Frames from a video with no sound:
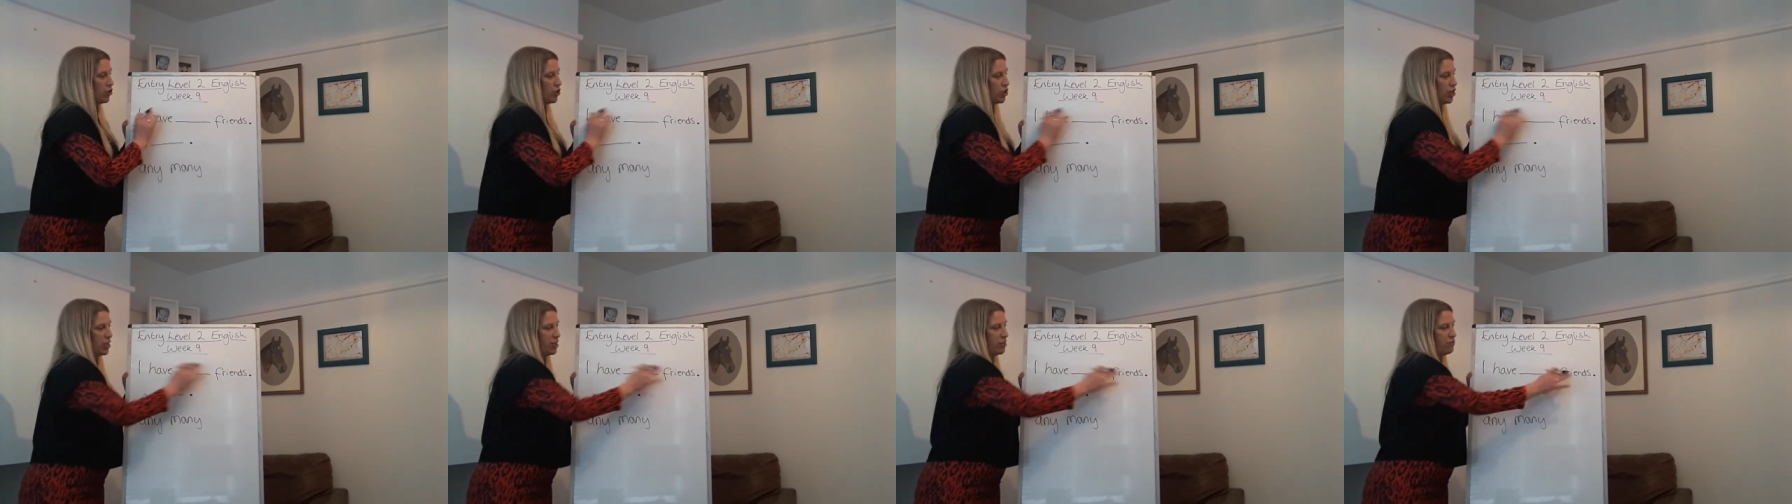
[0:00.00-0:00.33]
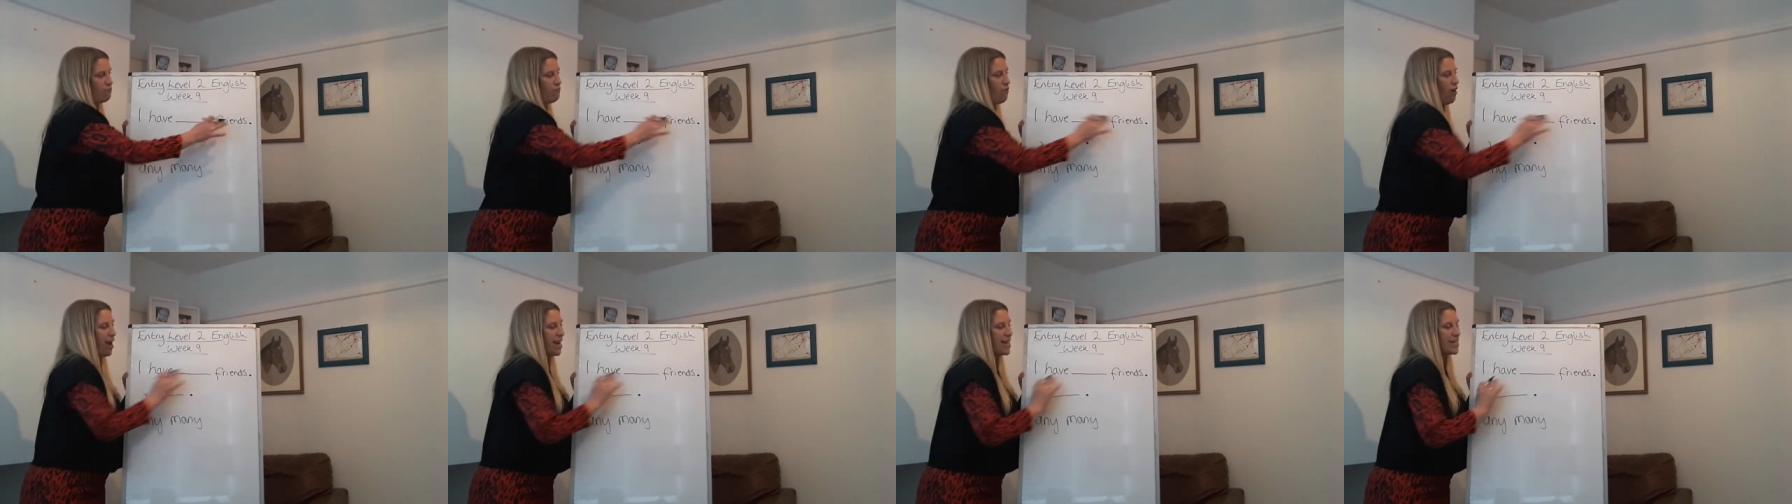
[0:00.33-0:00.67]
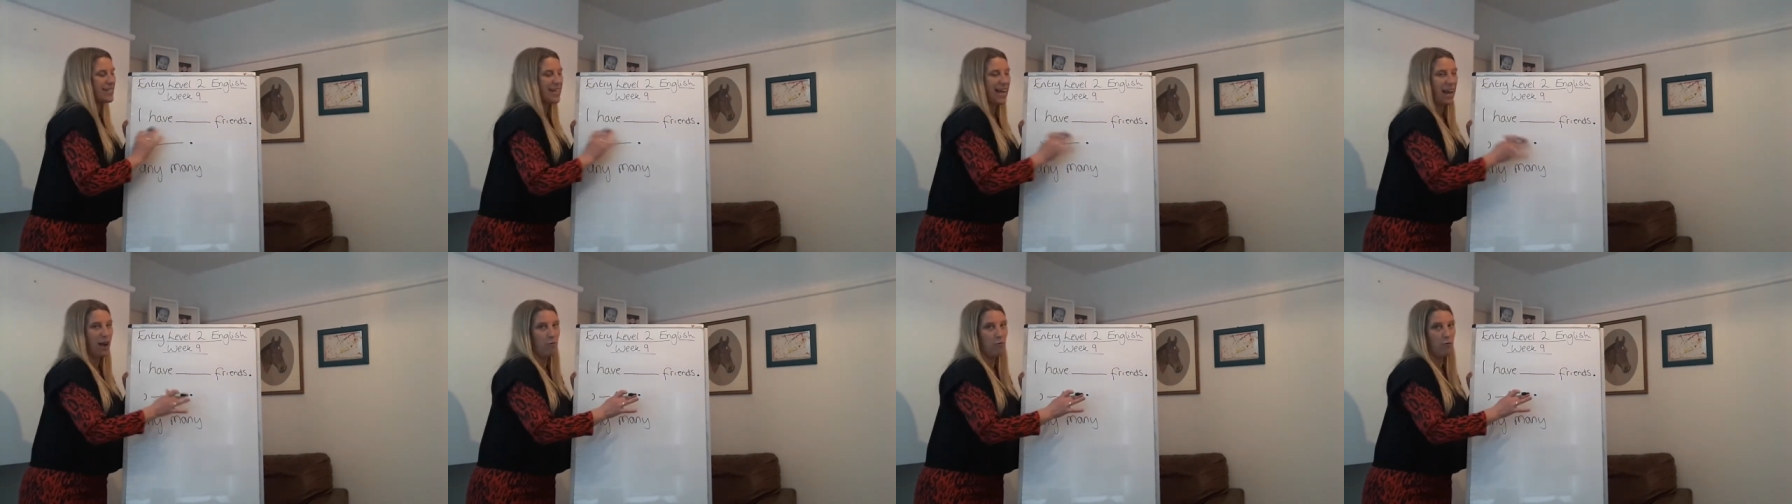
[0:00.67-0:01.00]
Just
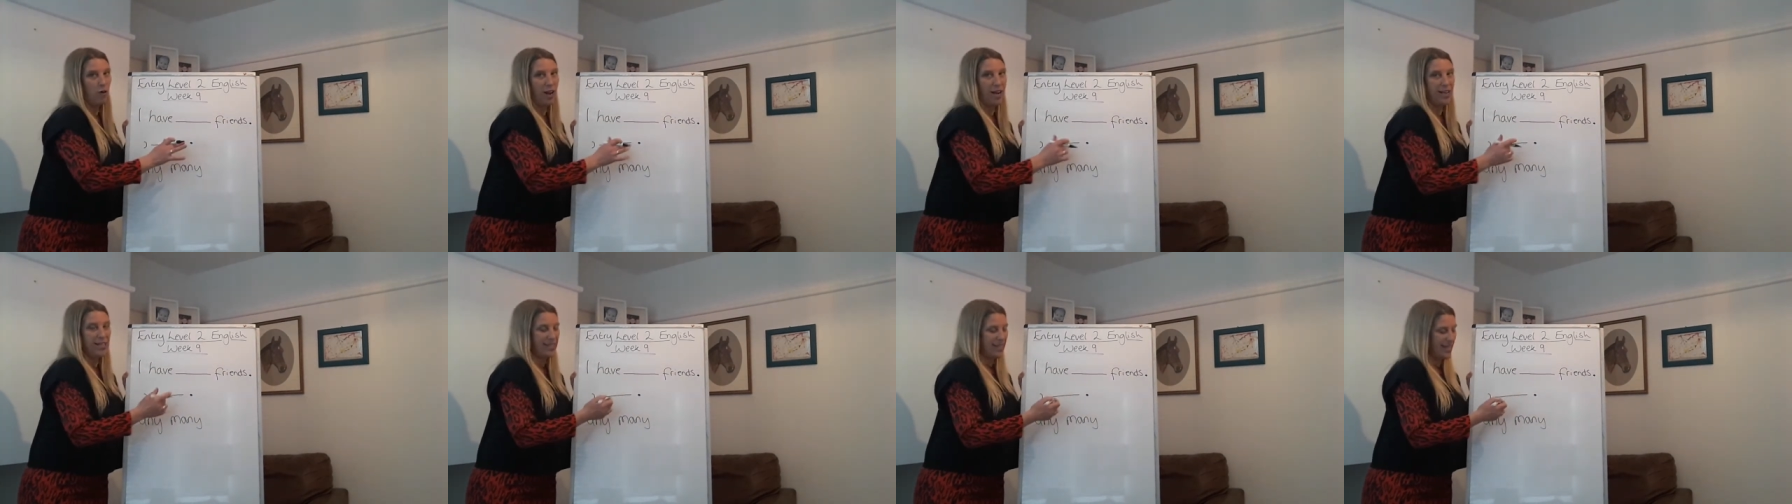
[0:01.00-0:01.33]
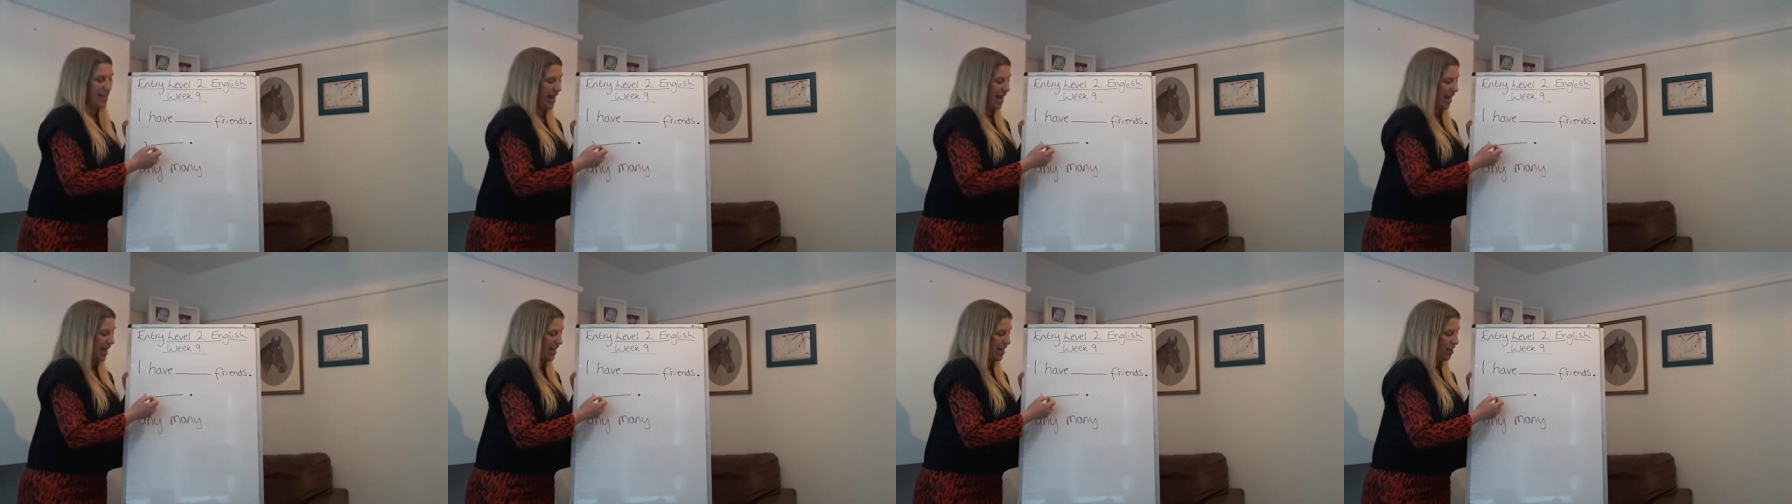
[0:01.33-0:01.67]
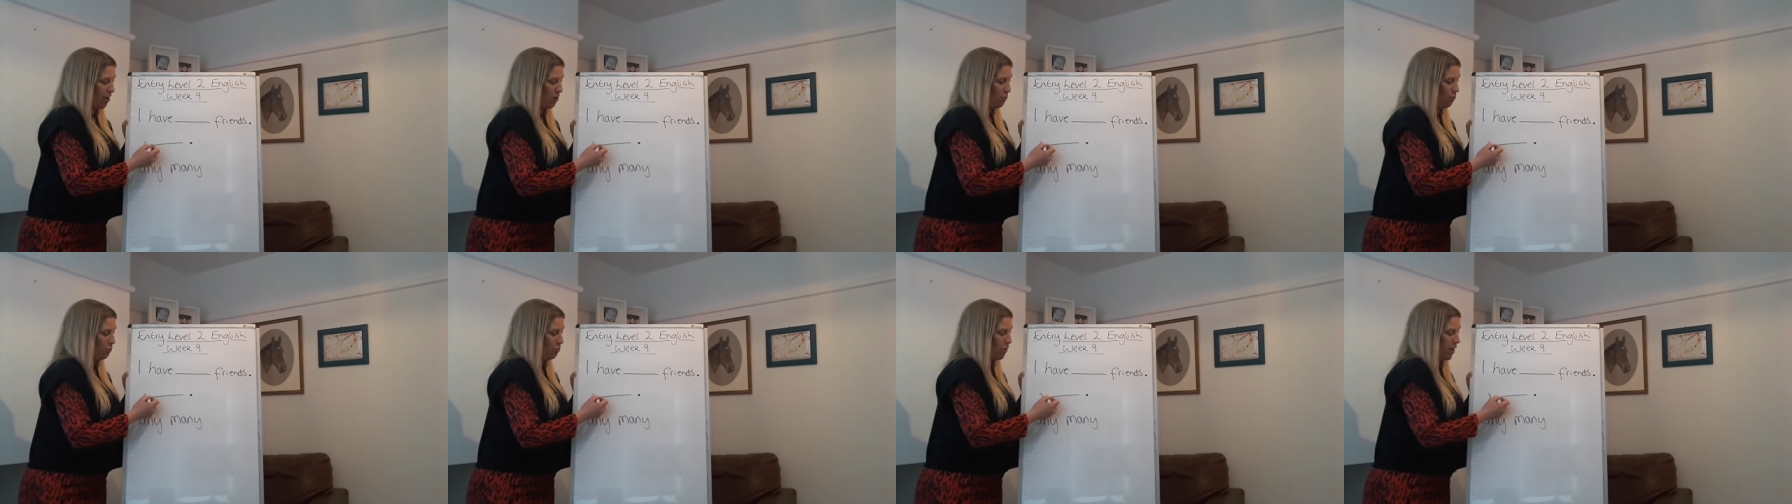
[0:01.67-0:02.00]
write down what I
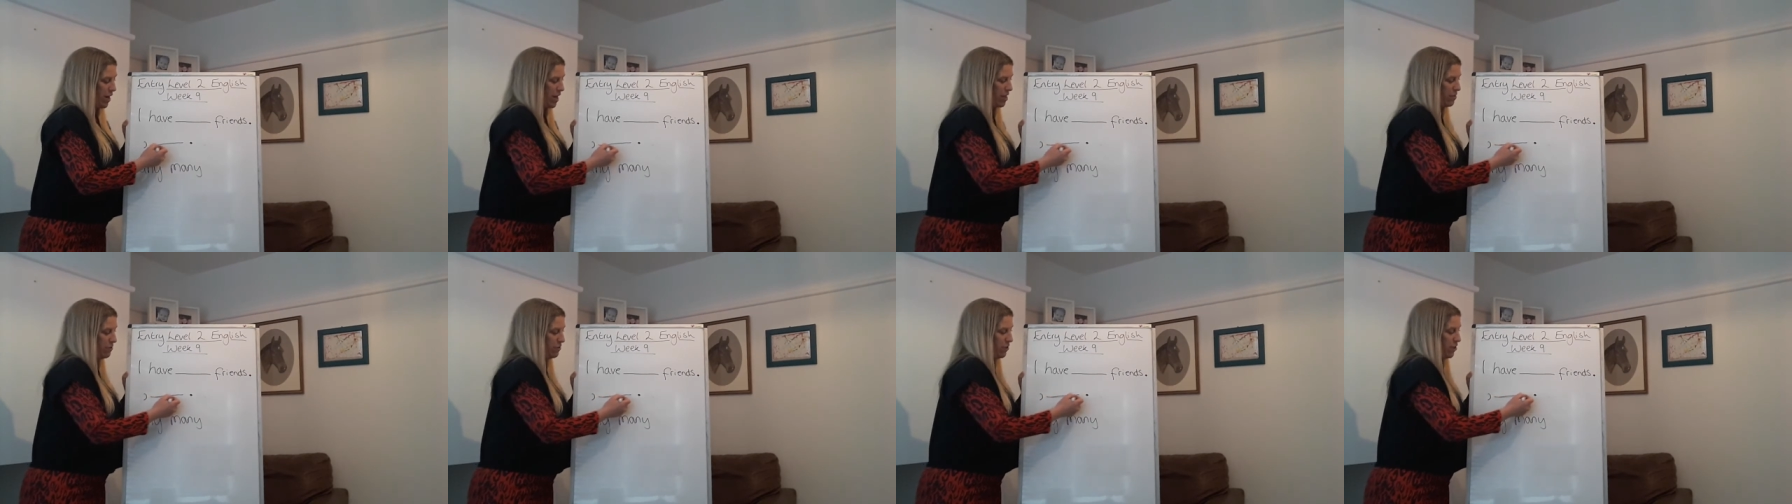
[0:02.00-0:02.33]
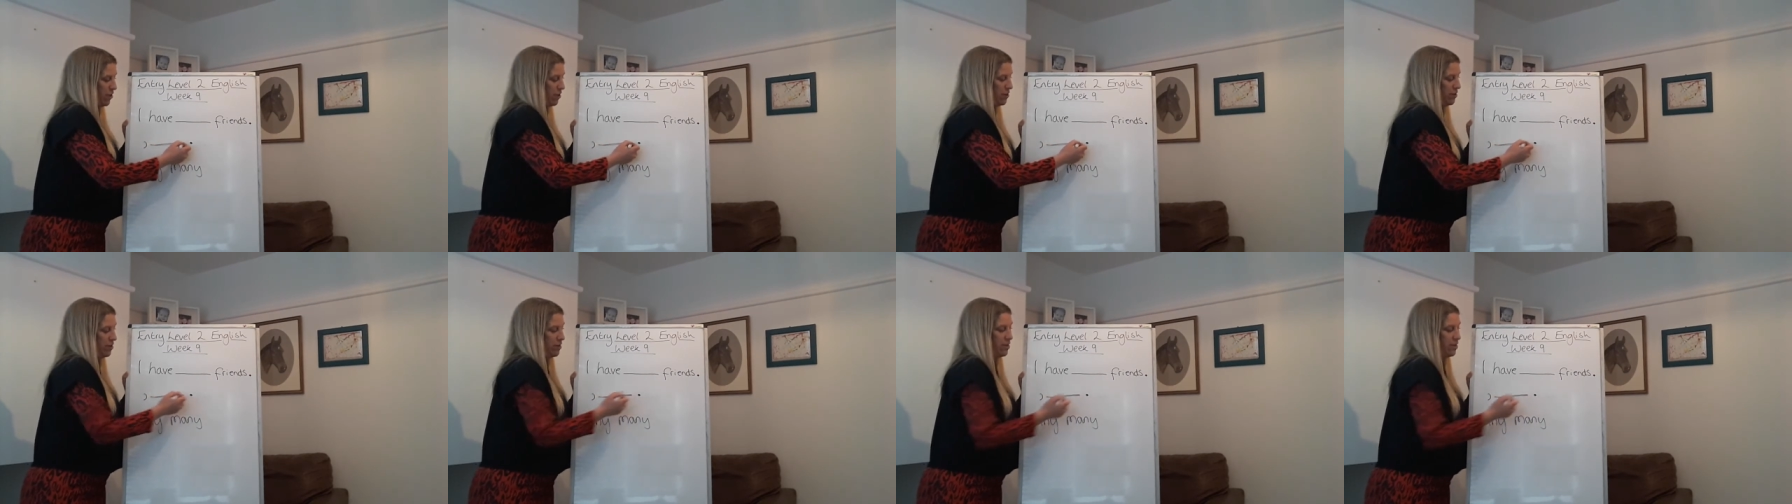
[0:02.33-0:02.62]
say with